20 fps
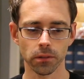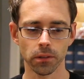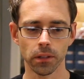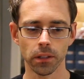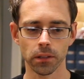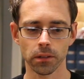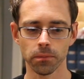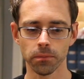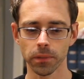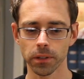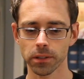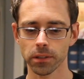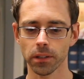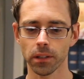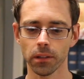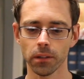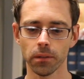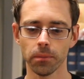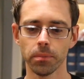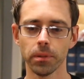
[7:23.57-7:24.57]
It's
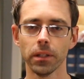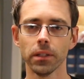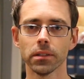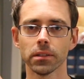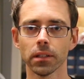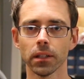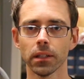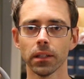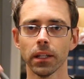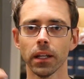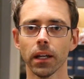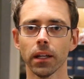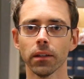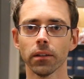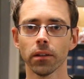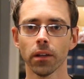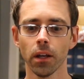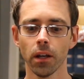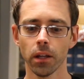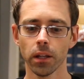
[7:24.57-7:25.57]
missing the piece at the
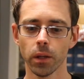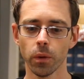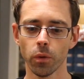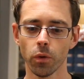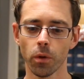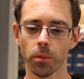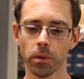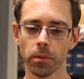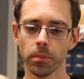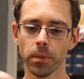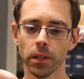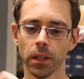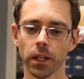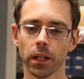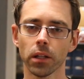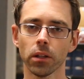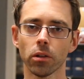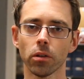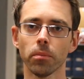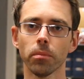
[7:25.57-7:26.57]
end. There would normally be
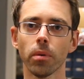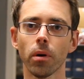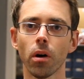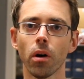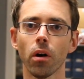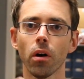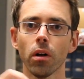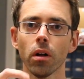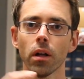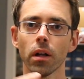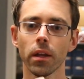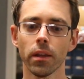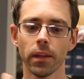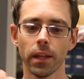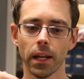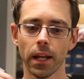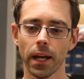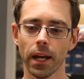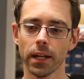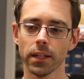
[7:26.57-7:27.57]
like a little ball
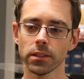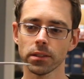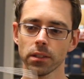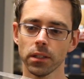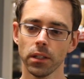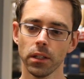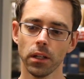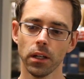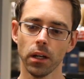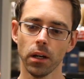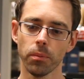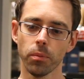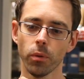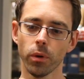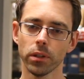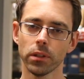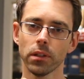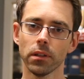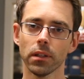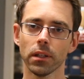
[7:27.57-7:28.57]
that has a
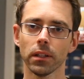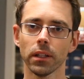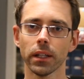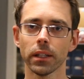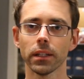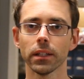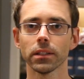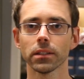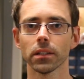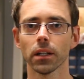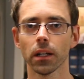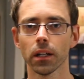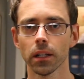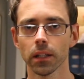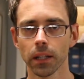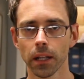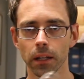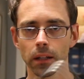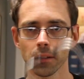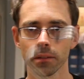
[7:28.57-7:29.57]
pointy thing like this on
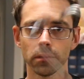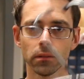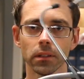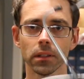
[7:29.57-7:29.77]
it that